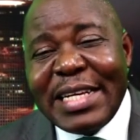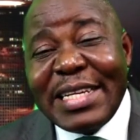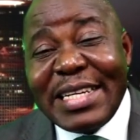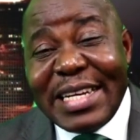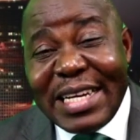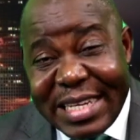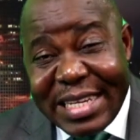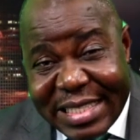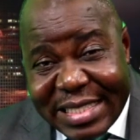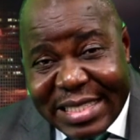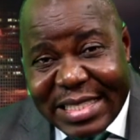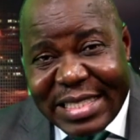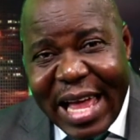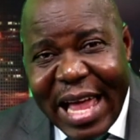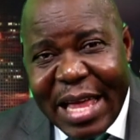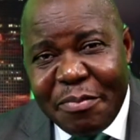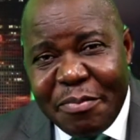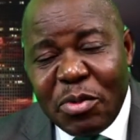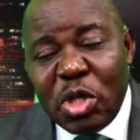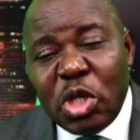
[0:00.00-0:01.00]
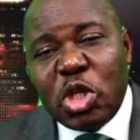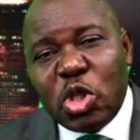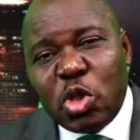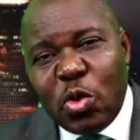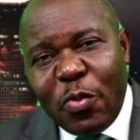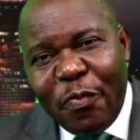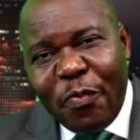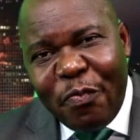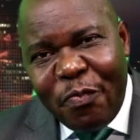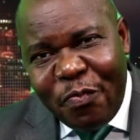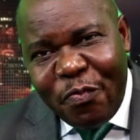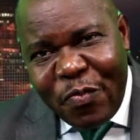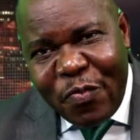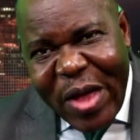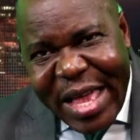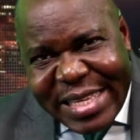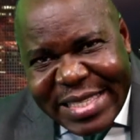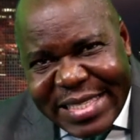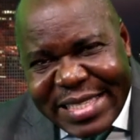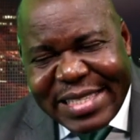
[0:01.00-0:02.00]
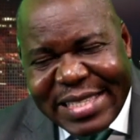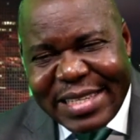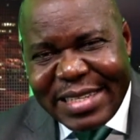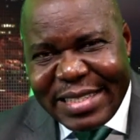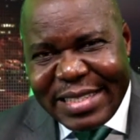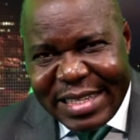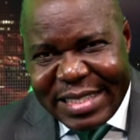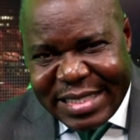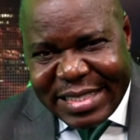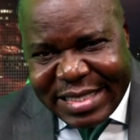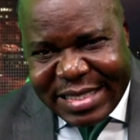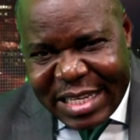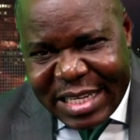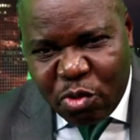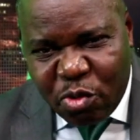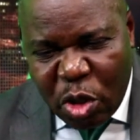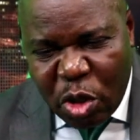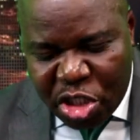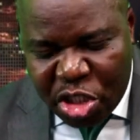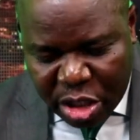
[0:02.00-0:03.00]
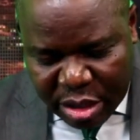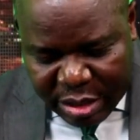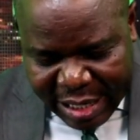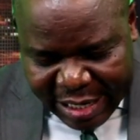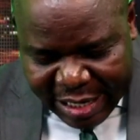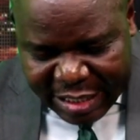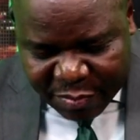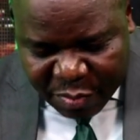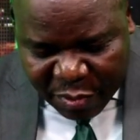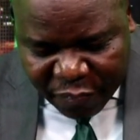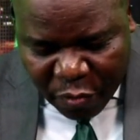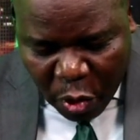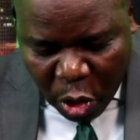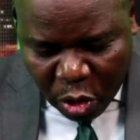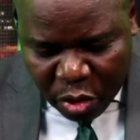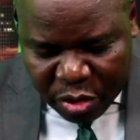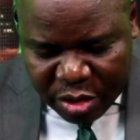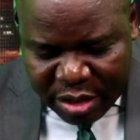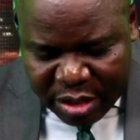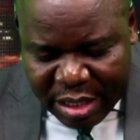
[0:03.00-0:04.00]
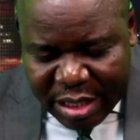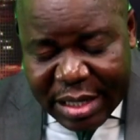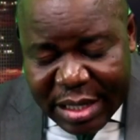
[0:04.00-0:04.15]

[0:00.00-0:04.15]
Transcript: It is time to face the situation that is before us.